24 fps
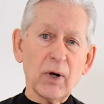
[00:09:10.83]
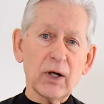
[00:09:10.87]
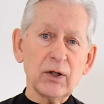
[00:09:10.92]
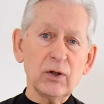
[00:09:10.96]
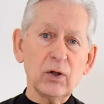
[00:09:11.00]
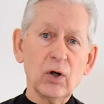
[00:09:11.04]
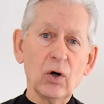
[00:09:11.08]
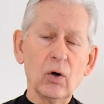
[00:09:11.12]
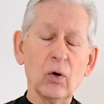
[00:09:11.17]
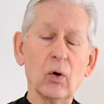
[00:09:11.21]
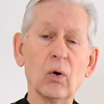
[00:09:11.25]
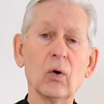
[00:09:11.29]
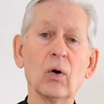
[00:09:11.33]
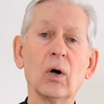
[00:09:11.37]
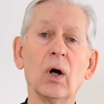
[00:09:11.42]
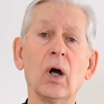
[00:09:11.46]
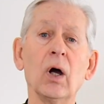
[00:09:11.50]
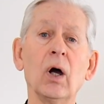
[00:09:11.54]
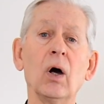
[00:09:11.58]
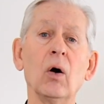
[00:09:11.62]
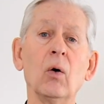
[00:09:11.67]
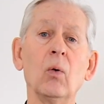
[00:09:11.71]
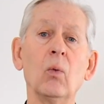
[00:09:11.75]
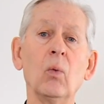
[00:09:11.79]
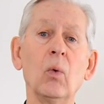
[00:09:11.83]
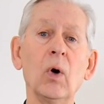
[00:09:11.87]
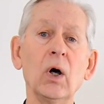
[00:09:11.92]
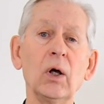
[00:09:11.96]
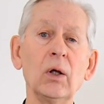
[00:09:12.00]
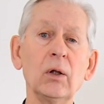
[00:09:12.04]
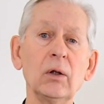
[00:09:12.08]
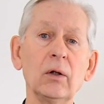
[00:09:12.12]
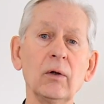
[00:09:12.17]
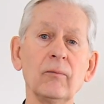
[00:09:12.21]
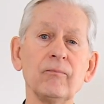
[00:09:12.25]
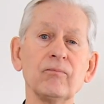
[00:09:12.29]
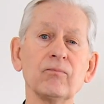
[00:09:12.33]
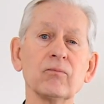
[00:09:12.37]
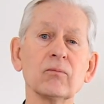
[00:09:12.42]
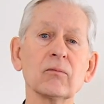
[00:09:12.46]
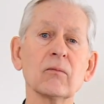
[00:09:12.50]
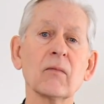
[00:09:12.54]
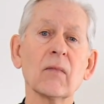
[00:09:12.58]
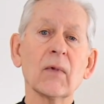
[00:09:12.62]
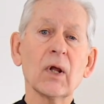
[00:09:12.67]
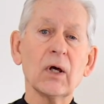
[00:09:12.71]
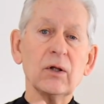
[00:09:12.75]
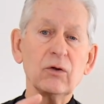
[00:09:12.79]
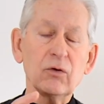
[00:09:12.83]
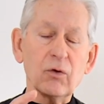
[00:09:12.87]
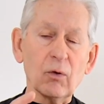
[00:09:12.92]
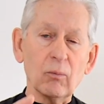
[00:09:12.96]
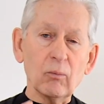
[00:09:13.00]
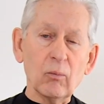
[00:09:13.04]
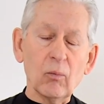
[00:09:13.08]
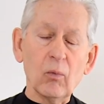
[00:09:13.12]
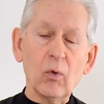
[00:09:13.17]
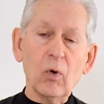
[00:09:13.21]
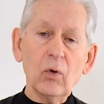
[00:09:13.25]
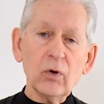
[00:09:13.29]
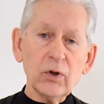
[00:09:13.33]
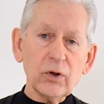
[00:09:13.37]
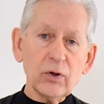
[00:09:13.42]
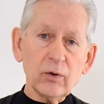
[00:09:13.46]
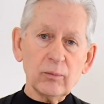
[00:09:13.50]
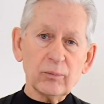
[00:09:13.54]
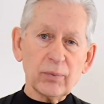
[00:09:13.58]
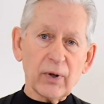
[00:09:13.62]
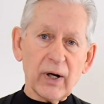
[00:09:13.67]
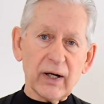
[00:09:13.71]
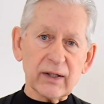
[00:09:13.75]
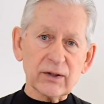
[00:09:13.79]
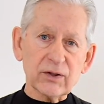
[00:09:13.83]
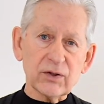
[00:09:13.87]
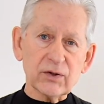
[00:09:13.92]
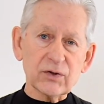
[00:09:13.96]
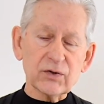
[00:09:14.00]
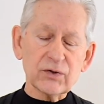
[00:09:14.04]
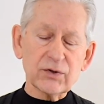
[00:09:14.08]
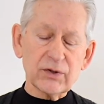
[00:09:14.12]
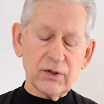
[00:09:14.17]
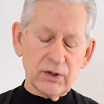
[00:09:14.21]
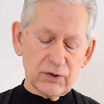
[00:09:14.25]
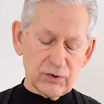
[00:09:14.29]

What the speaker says: my no. Well, the more you practice